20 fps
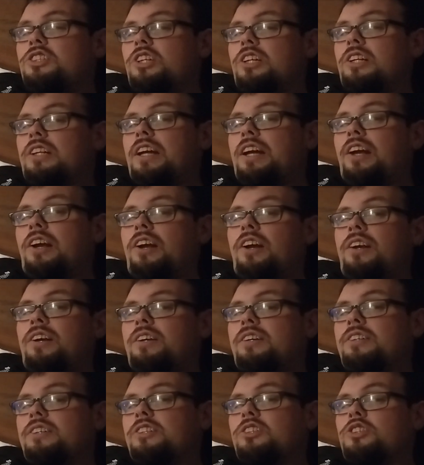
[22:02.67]
chill
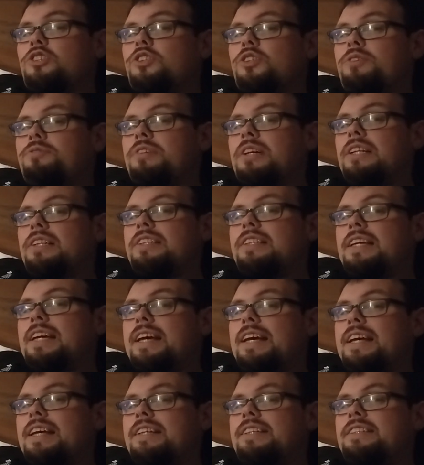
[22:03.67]
here, enjoy
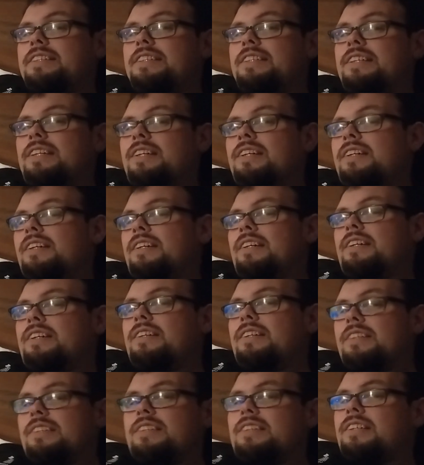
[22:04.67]
Valentine's,
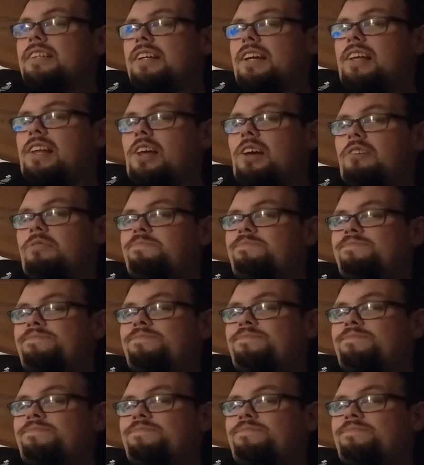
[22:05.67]
you know?